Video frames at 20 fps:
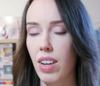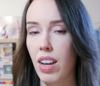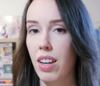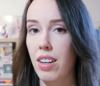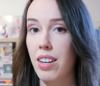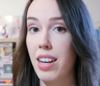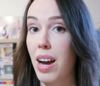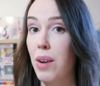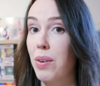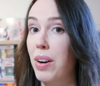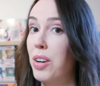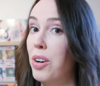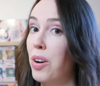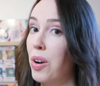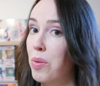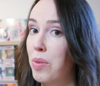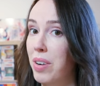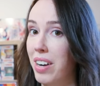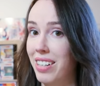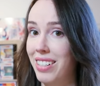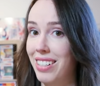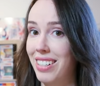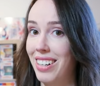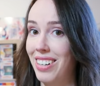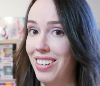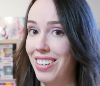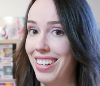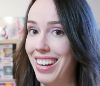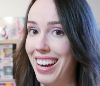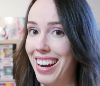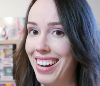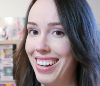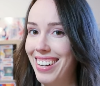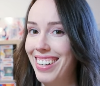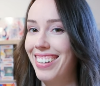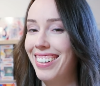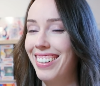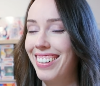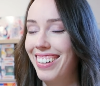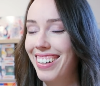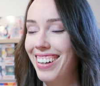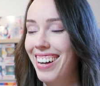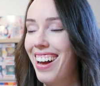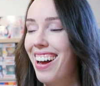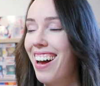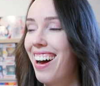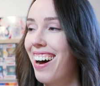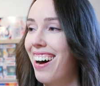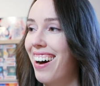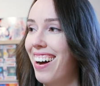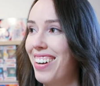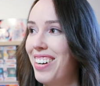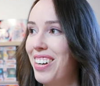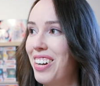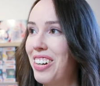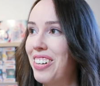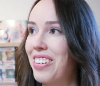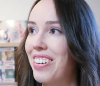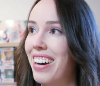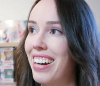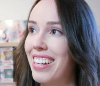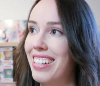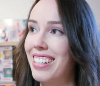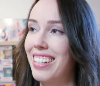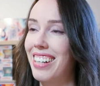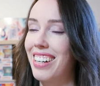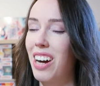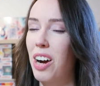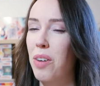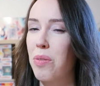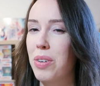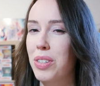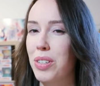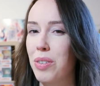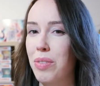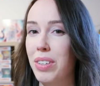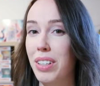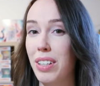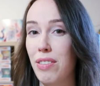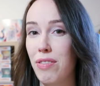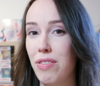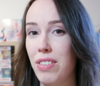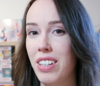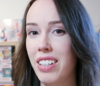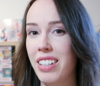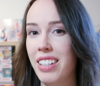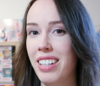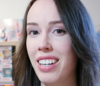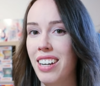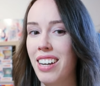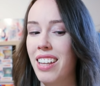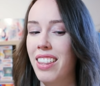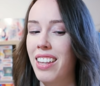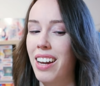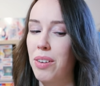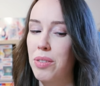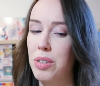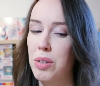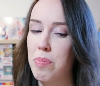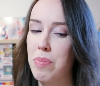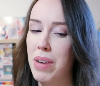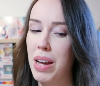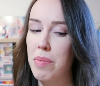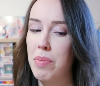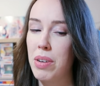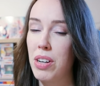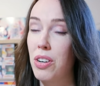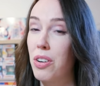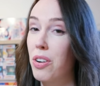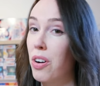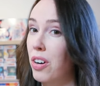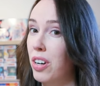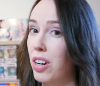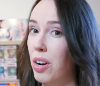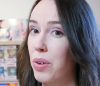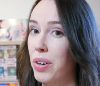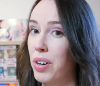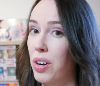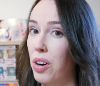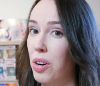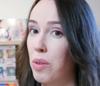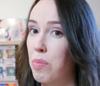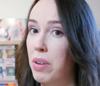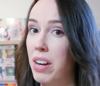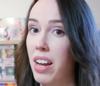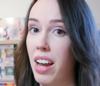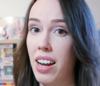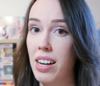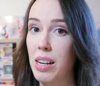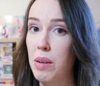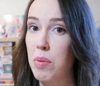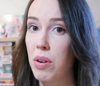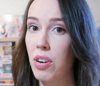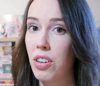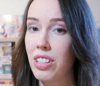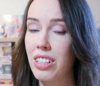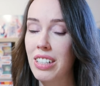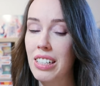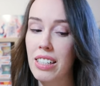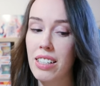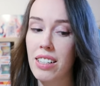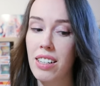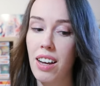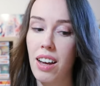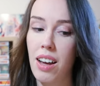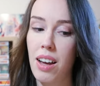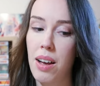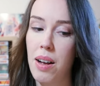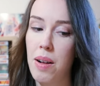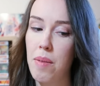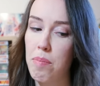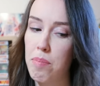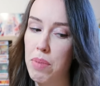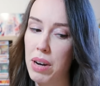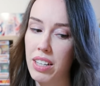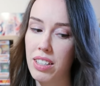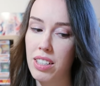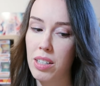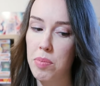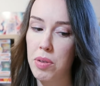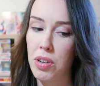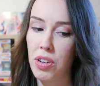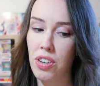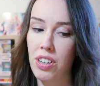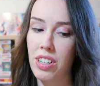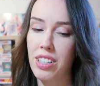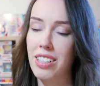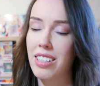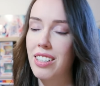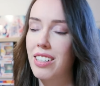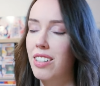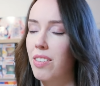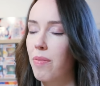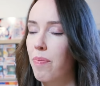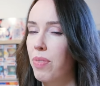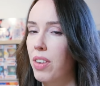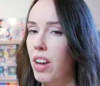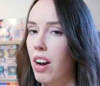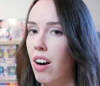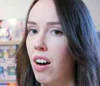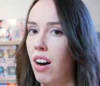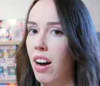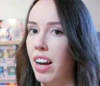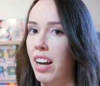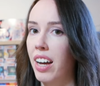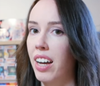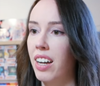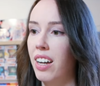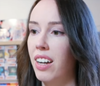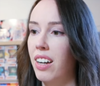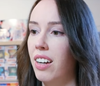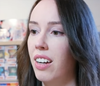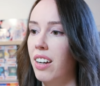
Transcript: Now I know what I said, okay? I know I said I wasn't really feeling it and that I was maybe not going to open any boxes, but to be honest, I